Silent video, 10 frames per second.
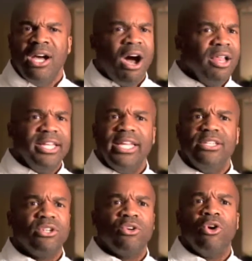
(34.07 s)
All of
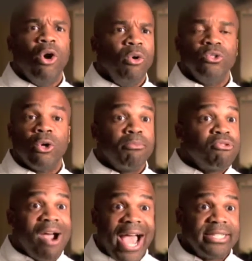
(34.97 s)
these are goals or
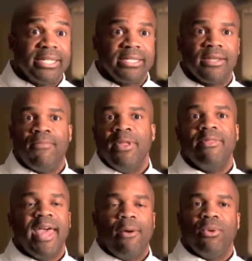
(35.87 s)
prizes
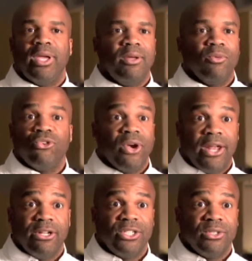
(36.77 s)
that we try
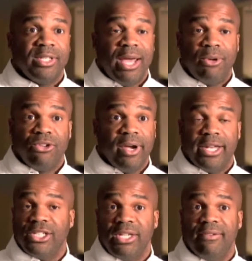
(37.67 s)
to that we try to
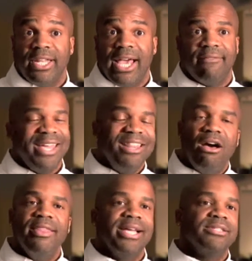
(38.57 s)
achieve in life. And
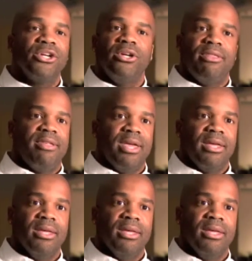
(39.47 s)
all that's a good thing.